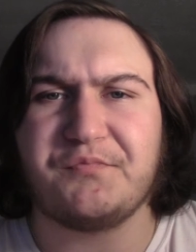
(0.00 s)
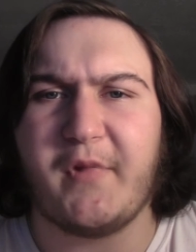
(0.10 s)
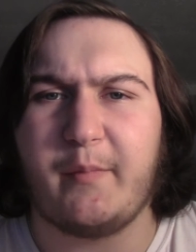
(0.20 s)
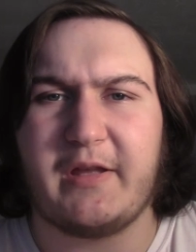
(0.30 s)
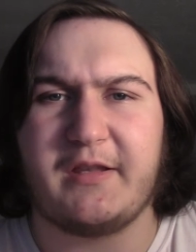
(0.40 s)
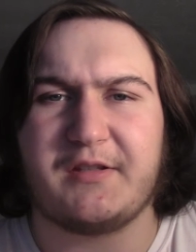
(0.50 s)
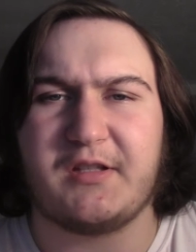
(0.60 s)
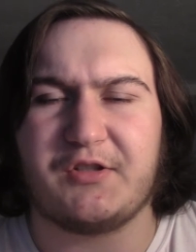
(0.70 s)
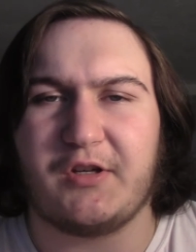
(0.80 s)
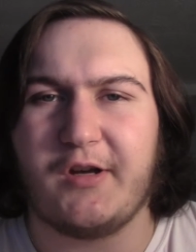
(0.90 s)
I made the
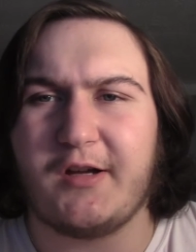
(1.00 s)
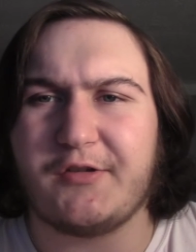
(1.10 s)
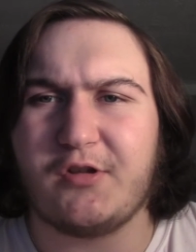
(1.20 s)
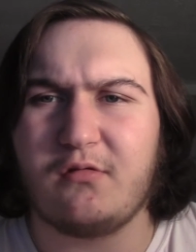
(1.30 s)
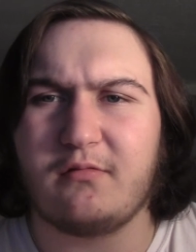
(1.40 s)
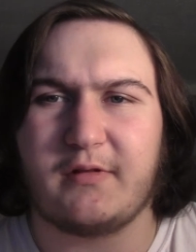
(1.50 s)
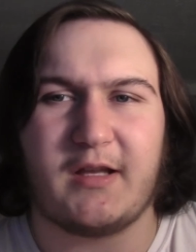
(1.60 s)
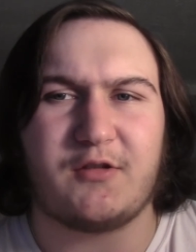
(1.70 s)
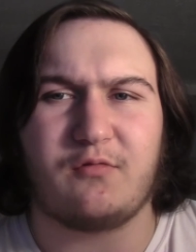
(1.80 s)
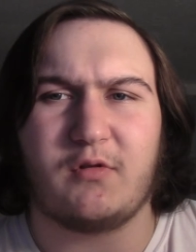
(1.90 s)
decision not to, and
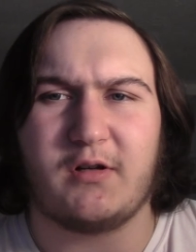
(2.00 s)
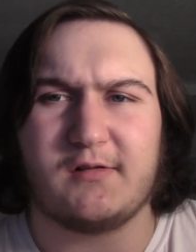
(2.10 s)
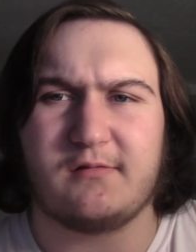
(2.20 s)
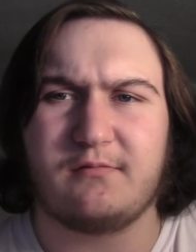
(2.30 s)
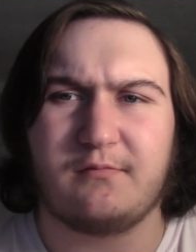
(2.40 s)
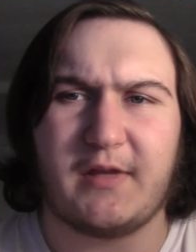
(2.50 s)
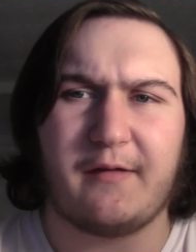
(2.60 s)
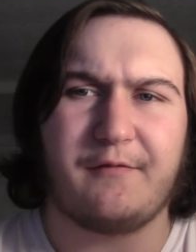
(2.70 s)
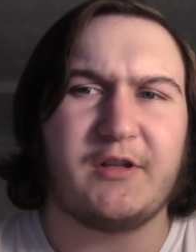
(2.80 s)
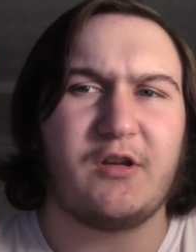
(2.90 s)
that's where that
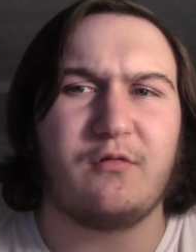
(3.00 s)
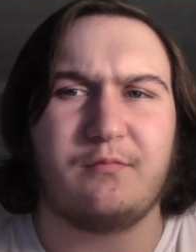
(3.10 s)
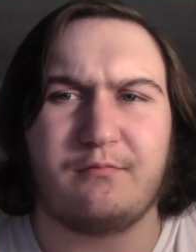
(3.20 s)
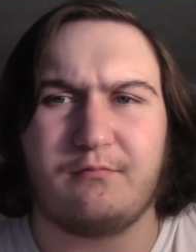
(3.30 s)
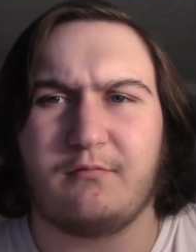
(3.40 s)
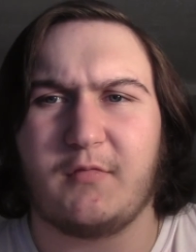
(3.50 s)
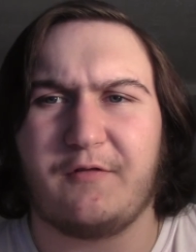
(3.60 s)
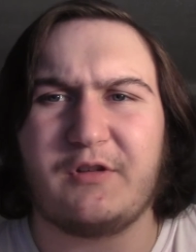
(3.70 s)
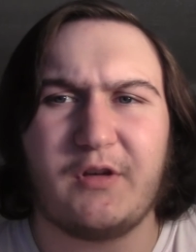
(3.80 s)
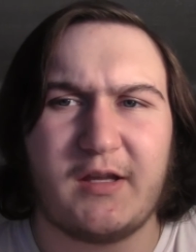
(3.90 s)
video a
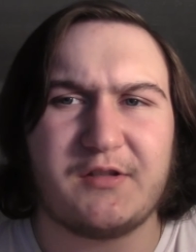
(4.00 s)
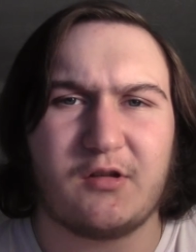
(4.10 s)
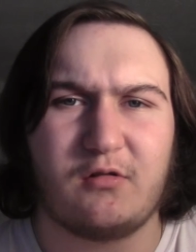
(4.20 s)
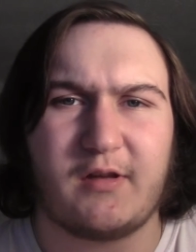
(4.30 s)
few days ago